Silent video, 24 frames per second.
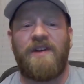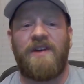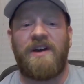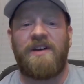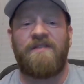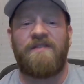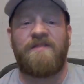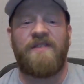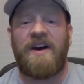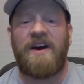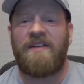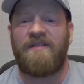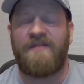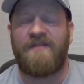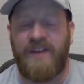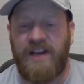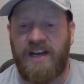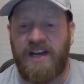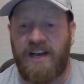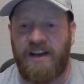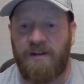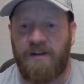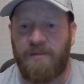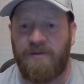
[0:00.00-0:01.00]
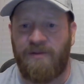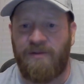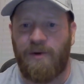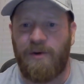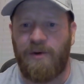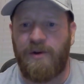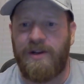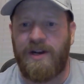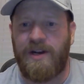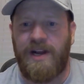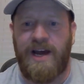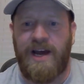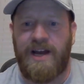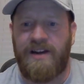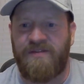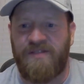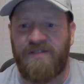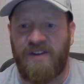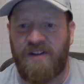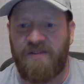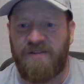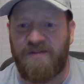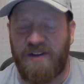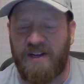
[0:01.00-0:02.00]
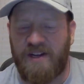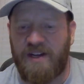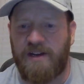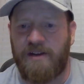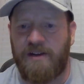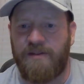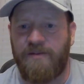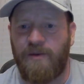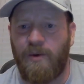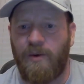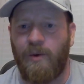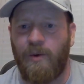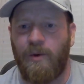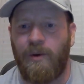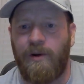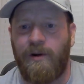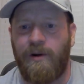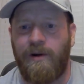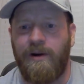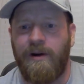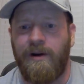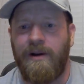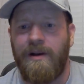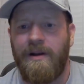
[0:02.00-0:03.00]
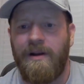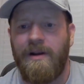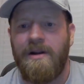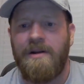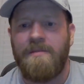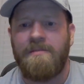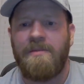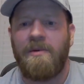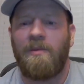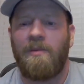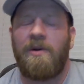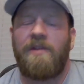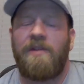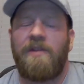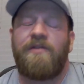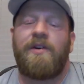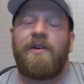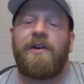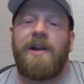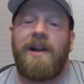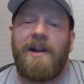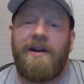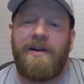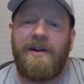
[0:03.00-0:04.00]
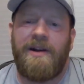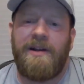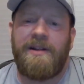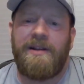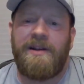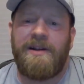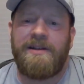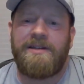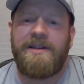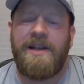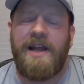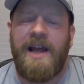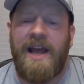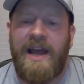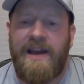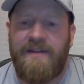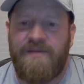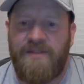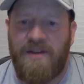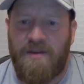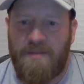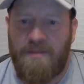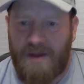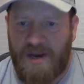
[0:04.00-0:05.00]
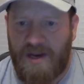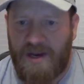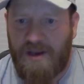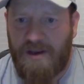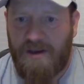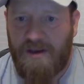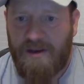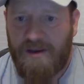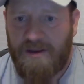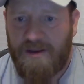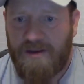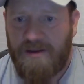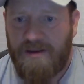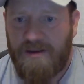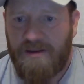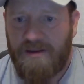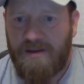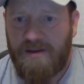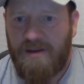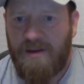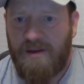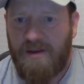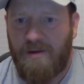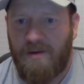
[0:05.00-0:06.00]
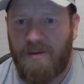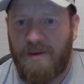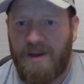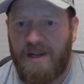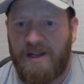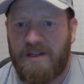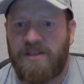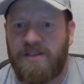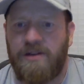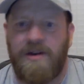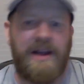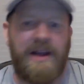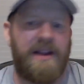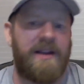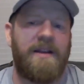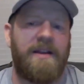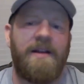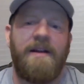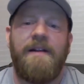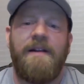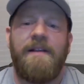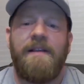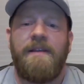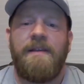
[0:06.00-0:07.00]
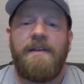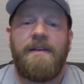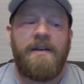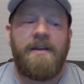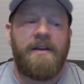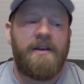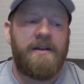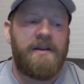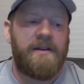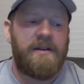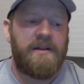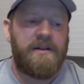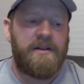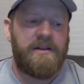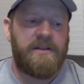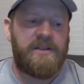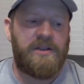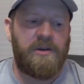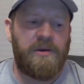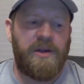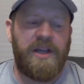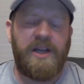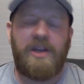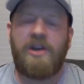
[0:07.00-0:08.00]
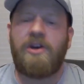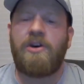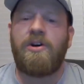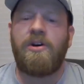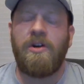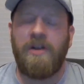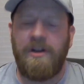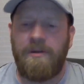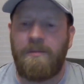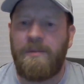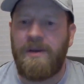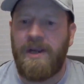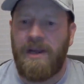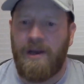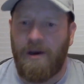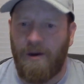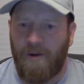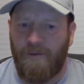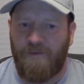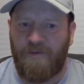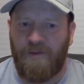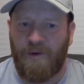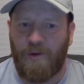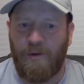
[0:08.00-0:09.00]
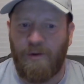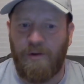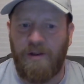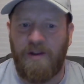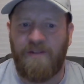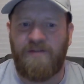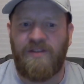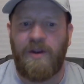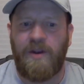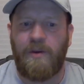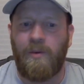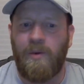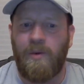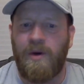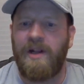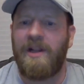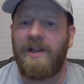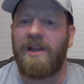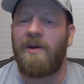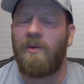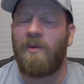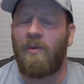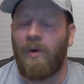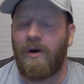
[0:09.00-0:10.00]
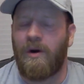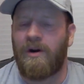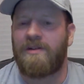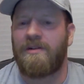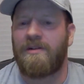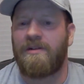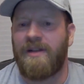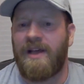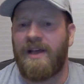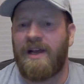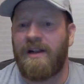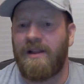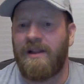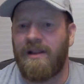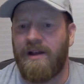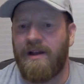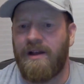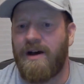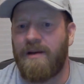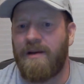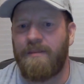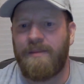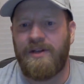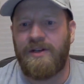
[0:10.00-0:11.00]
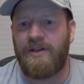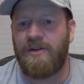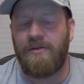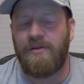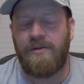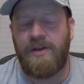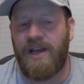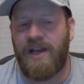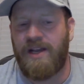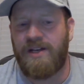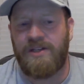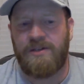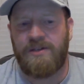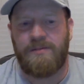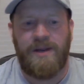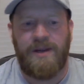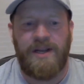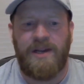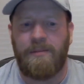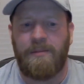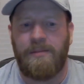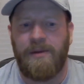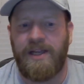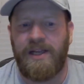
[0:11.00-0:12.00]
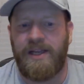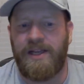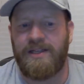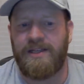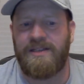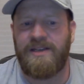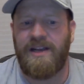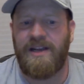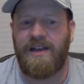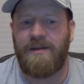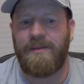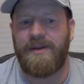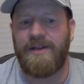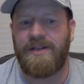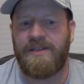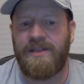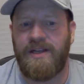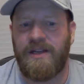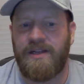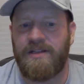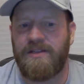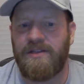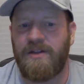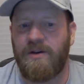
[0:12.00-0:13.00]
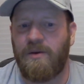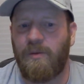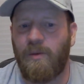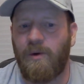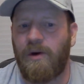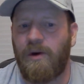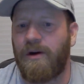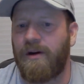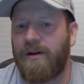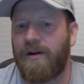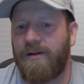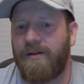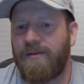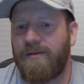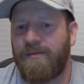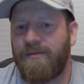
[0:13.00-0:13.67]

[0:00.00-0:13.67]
find a 5-5 before you can hide a 5-5, but what if you're in an area that doesn't have that many? You know what I mean? So so it could be helpful if they really worked on that a lot, but you can't just make a blanket statement and say it's going to work.